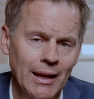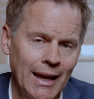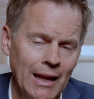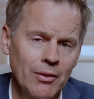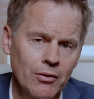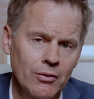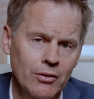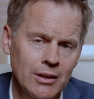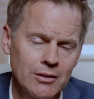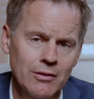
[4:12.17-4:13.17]
and
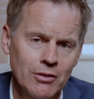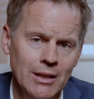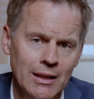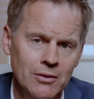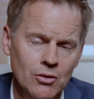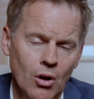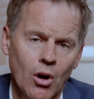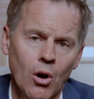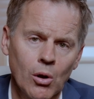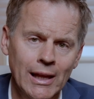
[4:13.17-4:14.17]
the dividends
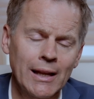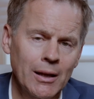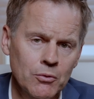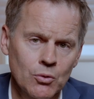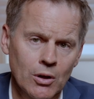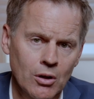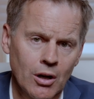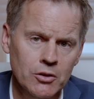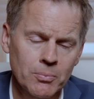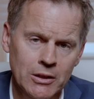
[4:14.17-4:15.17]
all add up to a
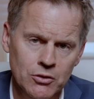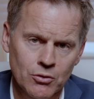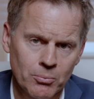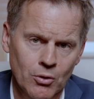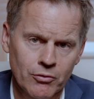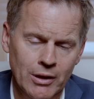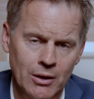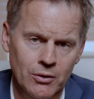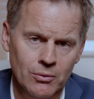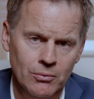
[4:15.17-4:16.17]
cost base or a book
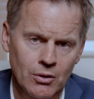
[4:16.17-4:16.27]
value.